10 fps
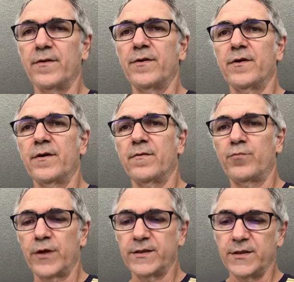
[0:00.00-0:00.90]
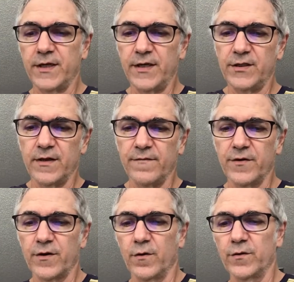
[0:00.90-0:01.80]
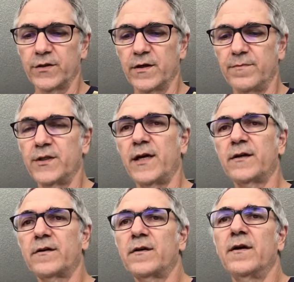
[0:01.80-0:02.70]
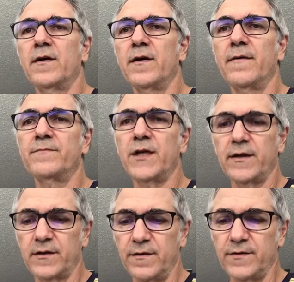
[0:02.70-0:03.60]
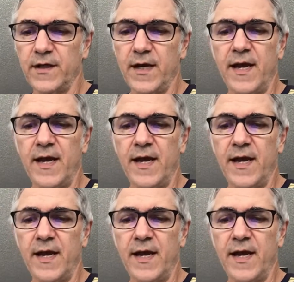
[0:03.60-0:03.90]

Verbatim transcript: their presentation of their goals and object objectives,